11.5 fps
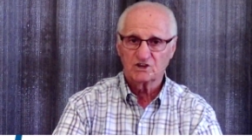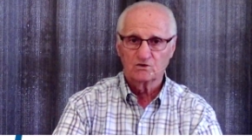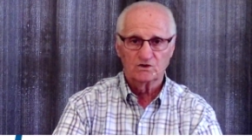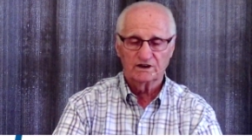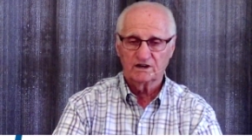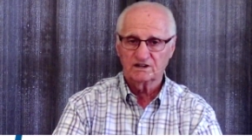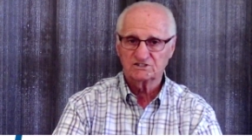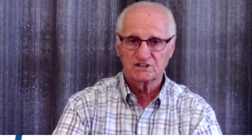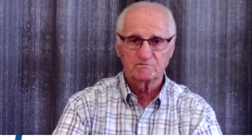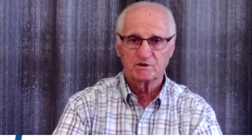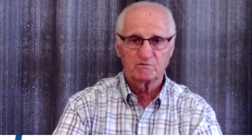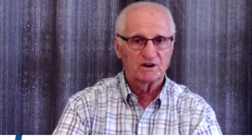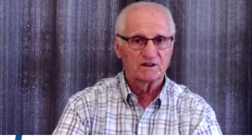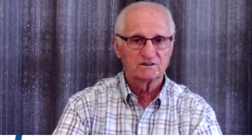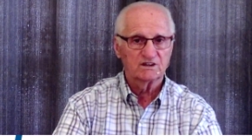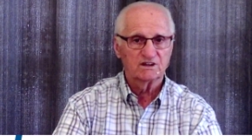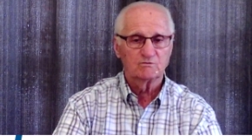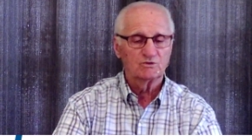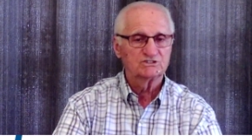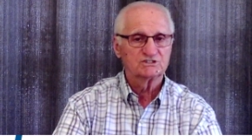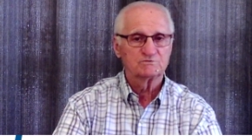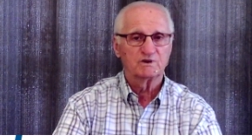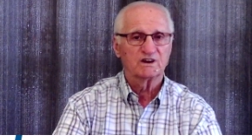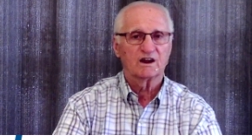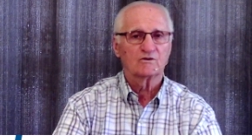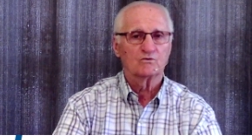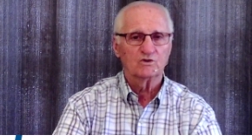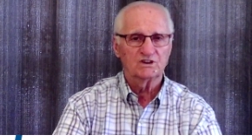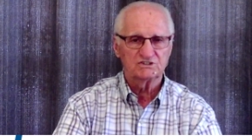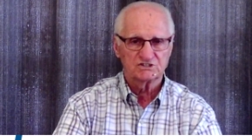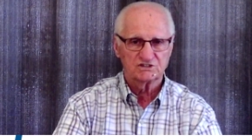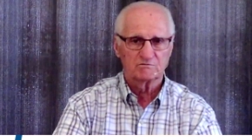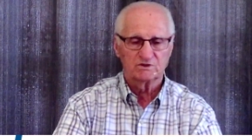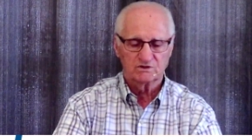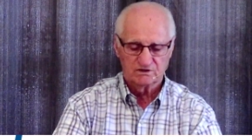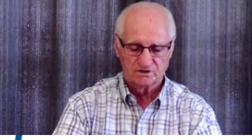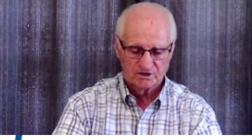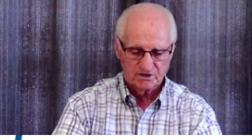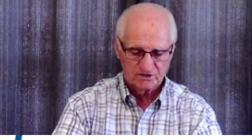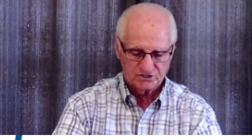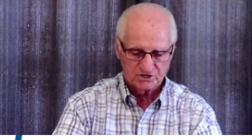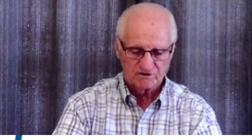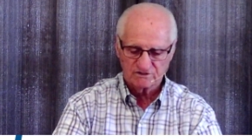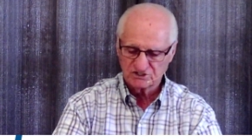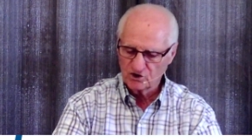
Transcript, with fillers: holy and acceptable unto him, which is but our reasonable service.